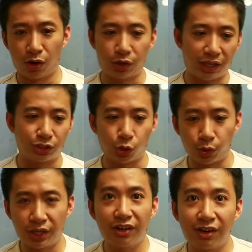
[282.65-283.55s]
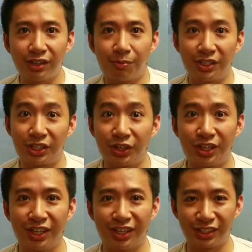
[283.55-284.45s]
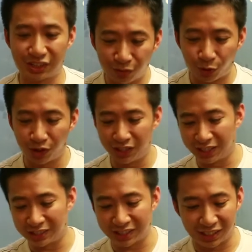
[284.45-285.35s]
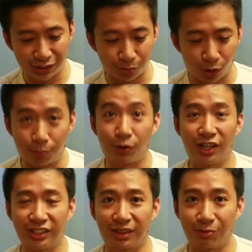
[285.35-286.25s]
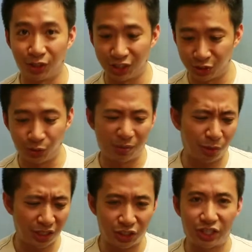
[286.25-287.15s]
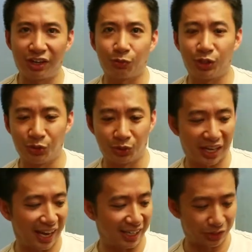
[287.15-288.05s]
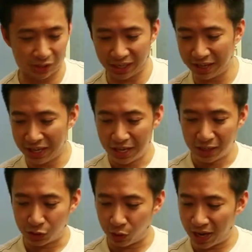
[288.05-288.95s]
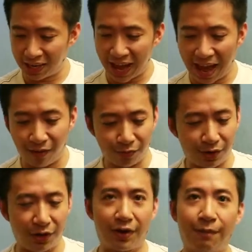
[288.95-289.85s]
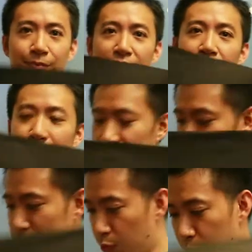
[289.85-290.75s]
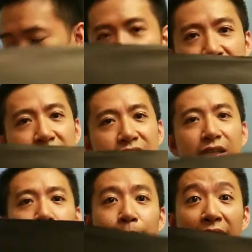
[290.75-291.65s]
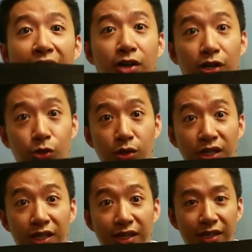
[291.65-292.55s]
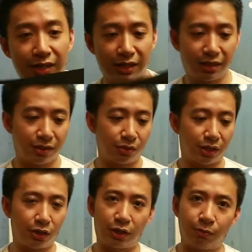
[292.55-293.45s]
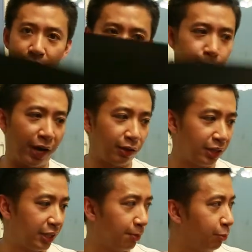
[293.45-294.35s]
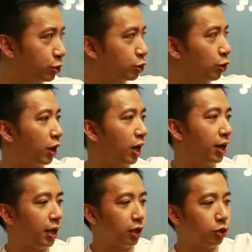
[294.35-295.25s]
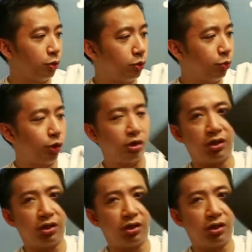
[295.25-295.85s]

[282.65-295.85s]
Okay, so here are the materials for this small project I'm gonna do, and I'm gonna share it with you guys, okay? So I have here, this is a black cartolina, okay? You can just buy it in any bookstore. You would